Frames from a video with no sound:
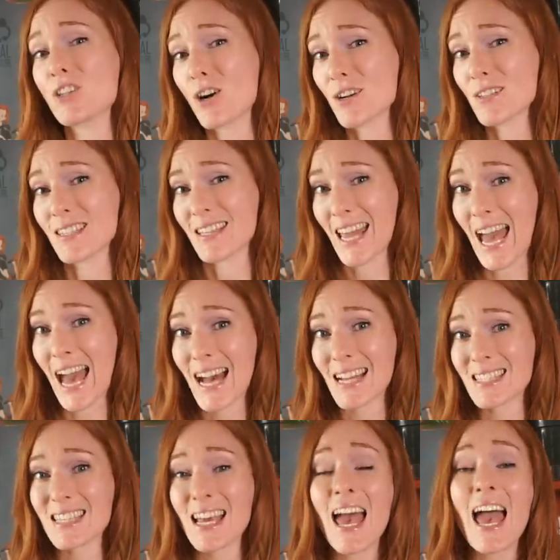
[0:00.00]
dogs and
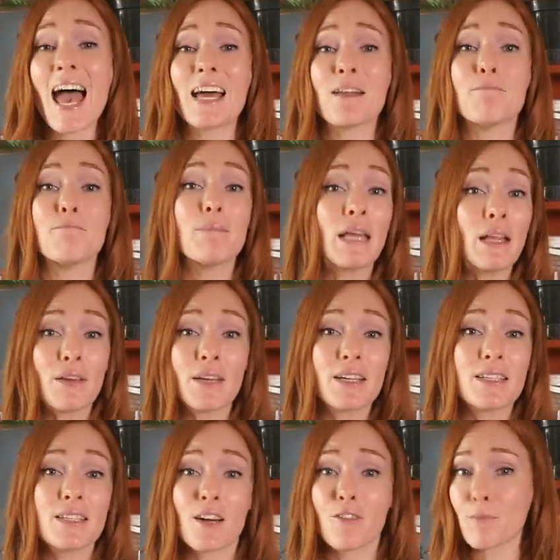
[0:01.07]
cats, and
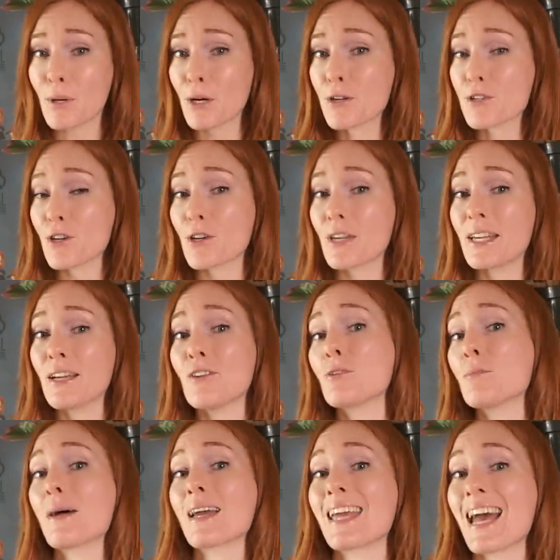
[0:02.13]
millions of birds are
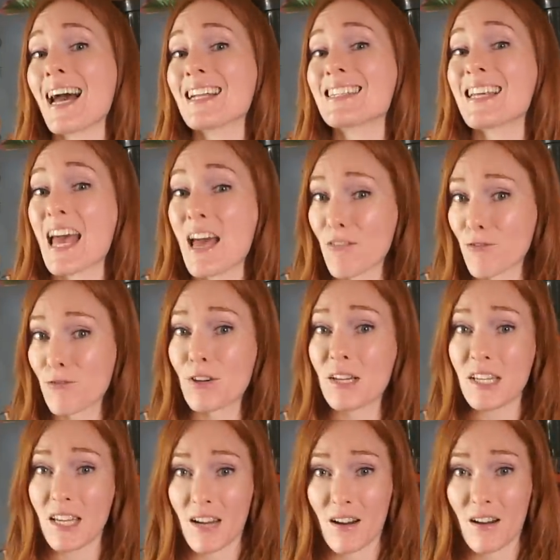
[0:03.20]
killed by cats every
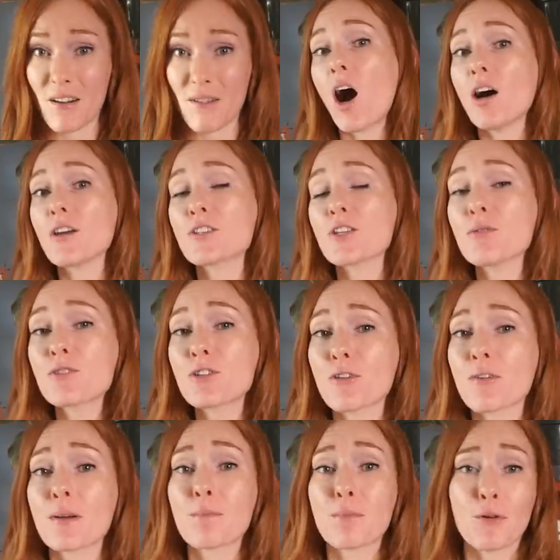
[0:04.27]
year. Also,
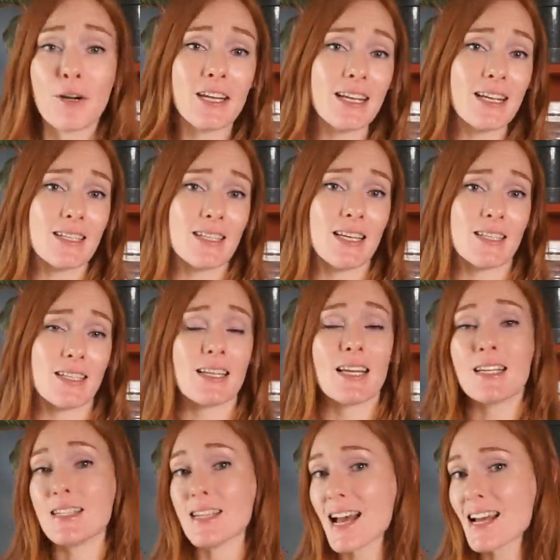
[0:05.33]
during breeding season,
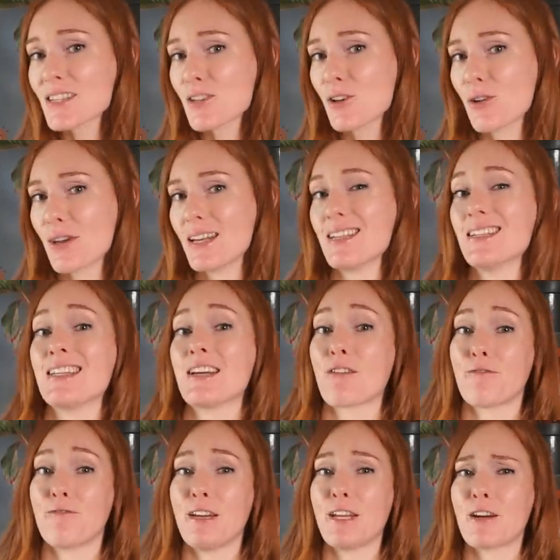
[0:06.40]
nests located near a
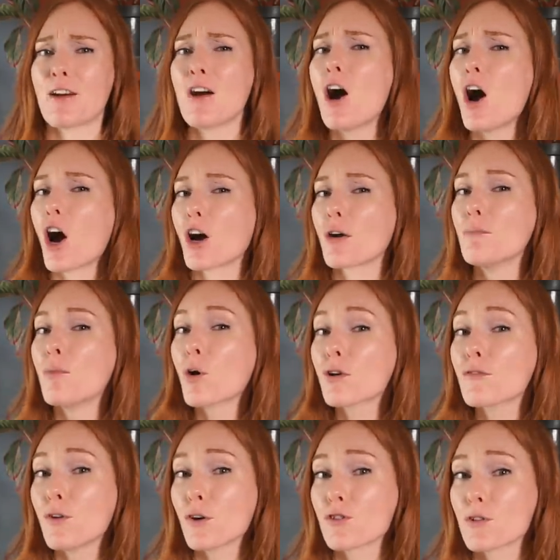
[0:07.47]
feeder are more
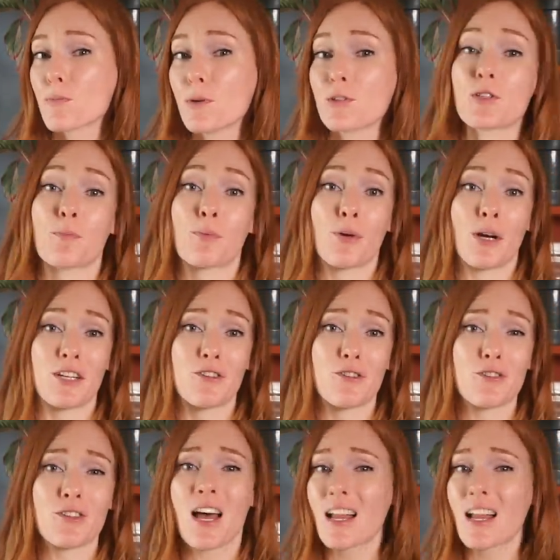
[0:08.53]
vulnerable to predators